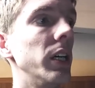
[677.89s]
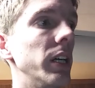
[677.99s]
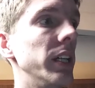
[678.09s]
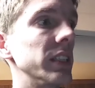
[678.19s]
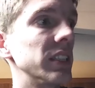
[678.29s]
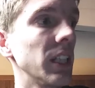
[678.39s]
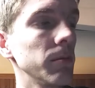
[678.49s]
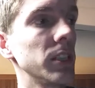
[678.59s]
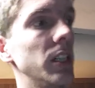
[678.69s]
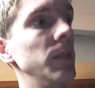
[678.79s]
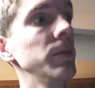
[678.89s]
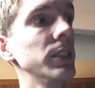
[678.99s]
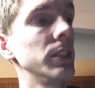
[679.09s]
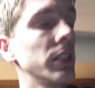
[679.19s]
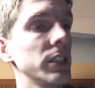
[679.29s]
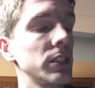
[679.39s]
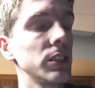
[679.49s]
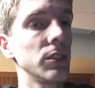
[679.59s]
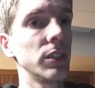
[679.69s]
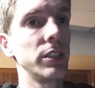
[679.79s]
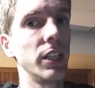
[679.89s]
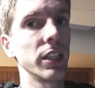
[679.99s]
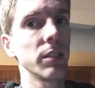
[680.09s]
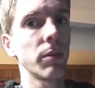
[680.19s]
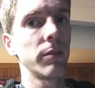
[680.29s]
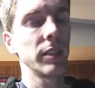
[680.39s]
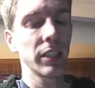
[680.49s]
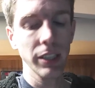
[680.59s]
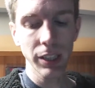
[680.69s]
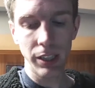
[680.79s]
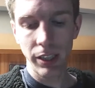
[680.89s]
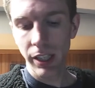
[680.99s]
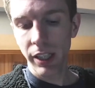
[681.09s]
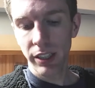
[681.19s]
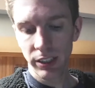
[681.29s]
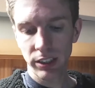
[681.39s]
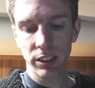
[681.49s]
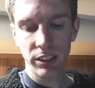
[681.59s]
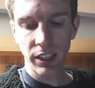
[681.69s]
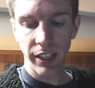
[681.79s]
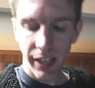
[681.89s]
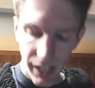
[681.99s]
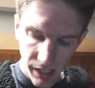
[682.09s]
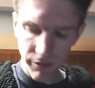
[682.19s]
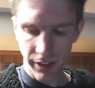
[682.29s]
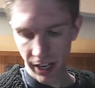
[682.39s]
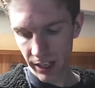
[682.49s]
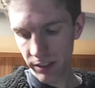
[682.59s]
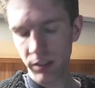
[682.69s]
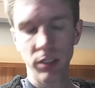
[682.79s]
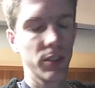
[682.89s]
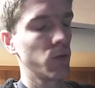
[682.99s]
but at the same time, I could still undock it, whatever like that. This does not have that.